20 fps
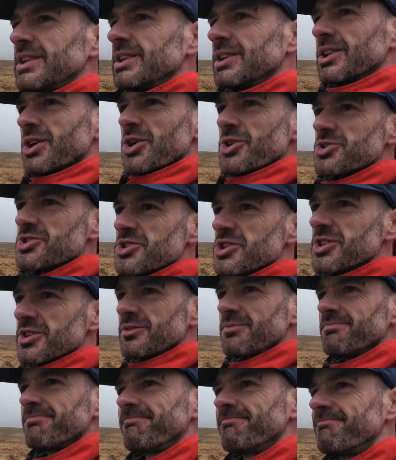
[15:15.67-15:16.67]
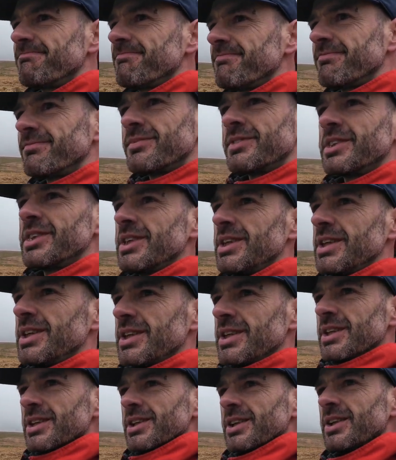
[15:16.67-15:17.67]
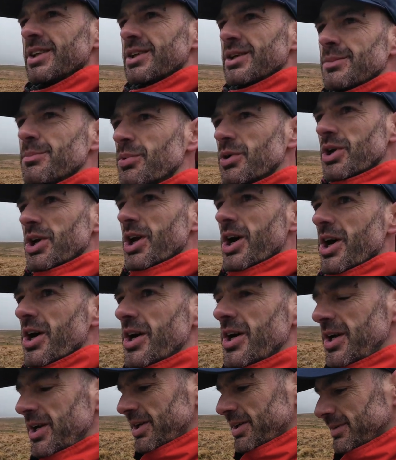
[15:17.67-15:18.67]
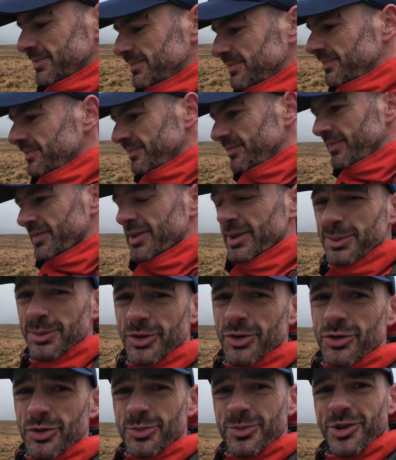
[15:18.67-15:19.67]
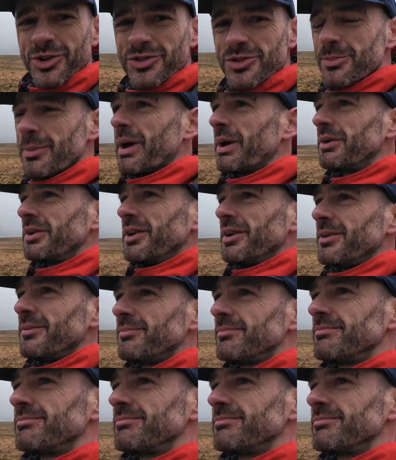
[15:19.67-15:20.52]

Cosden, looking pretty high. I mean, it's almost a mountain,